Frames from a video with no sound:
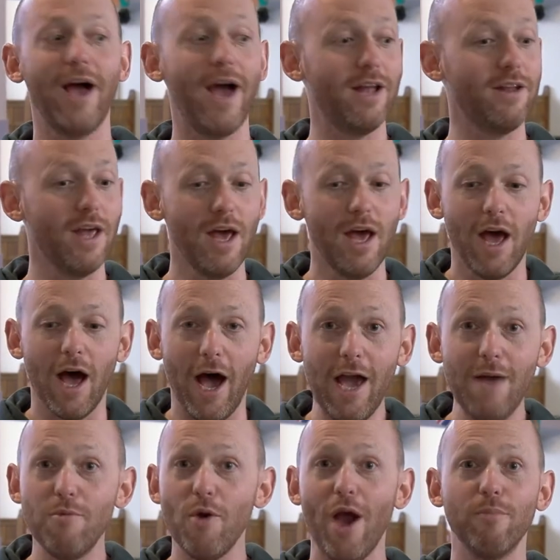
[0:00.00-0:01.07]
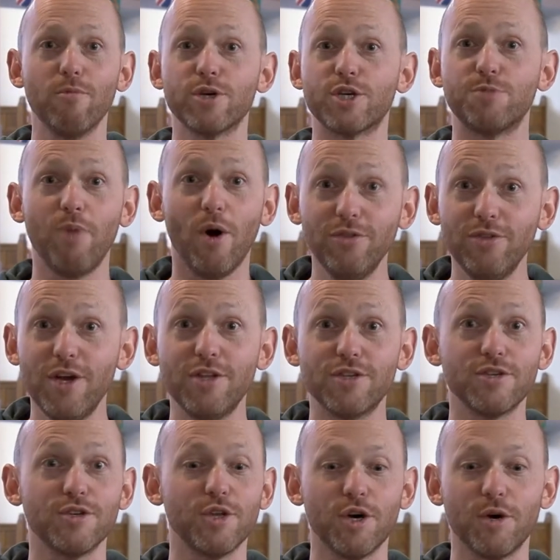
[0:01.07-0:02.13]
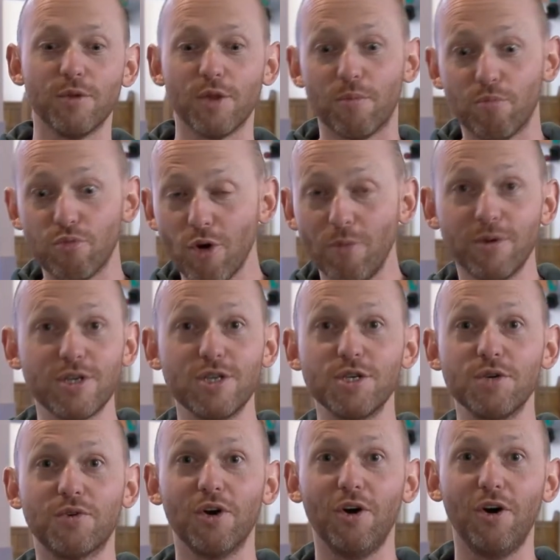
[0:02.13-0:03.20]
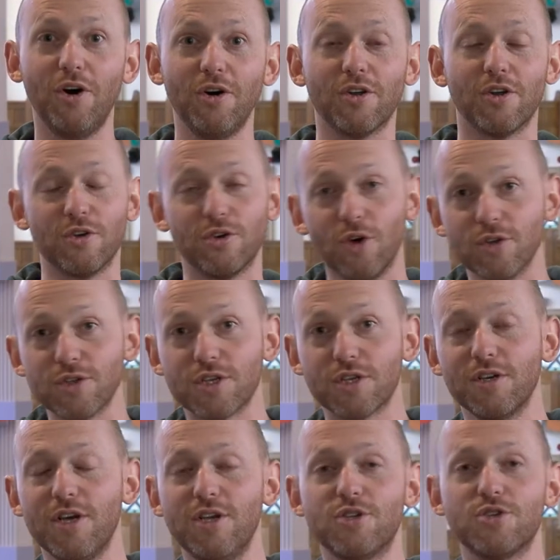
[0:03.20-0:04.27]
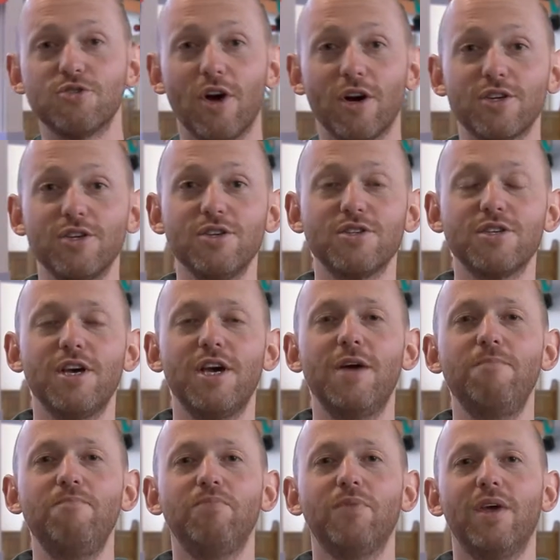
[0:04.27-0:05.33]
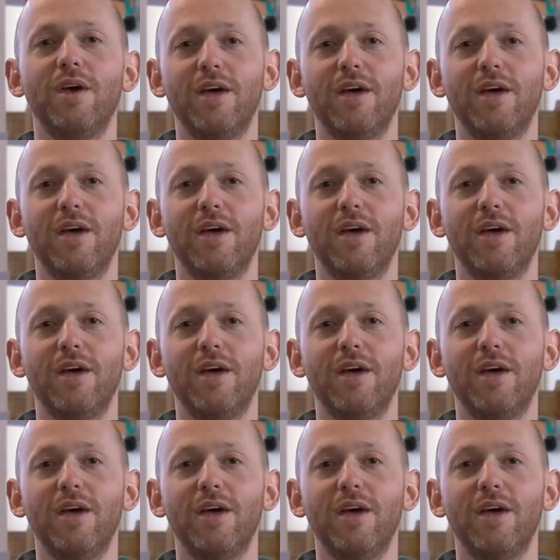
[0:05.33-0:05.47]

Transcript: And Abraham responded to the promises of God and God's instructions to him.